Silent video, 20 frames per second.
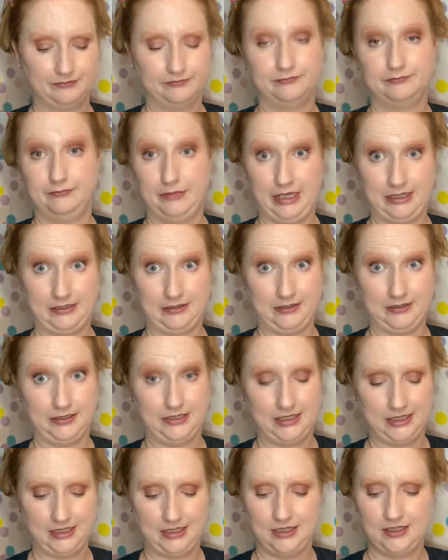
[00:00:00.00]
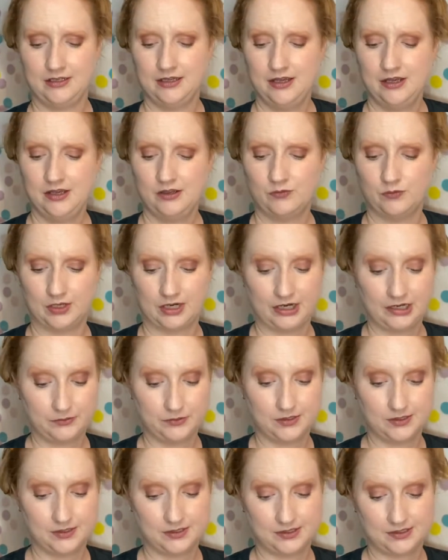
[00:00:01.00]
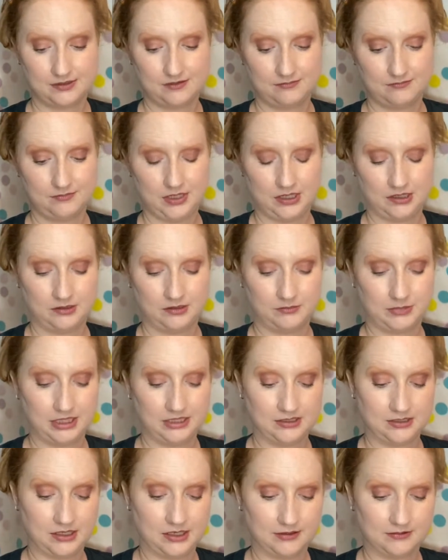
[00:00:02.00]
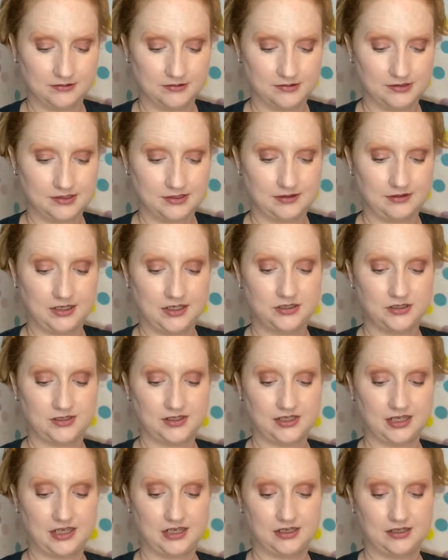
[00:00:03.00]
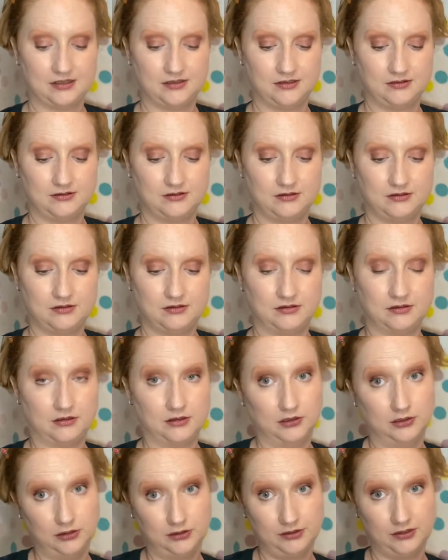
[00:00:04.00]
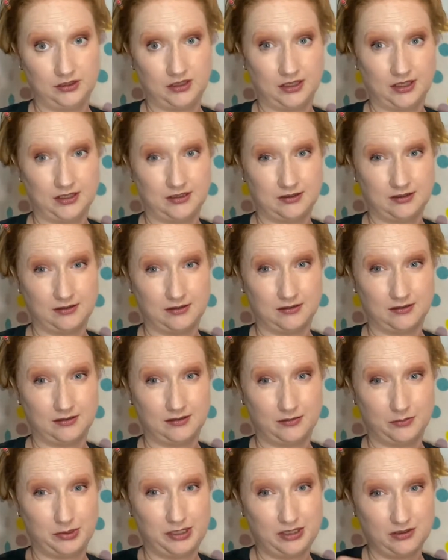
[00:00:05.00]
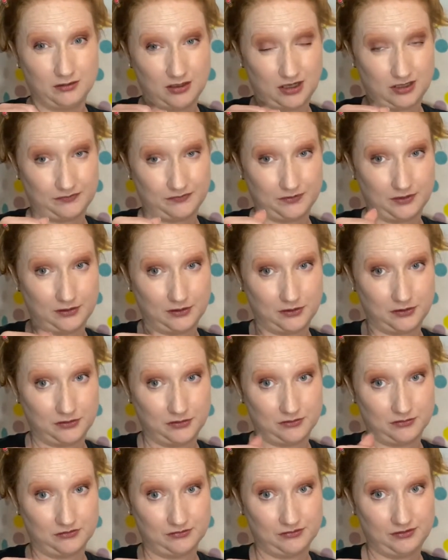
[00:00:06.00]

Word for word: back in the day, when I was um, into nails, they just had the like the, the peel off glue,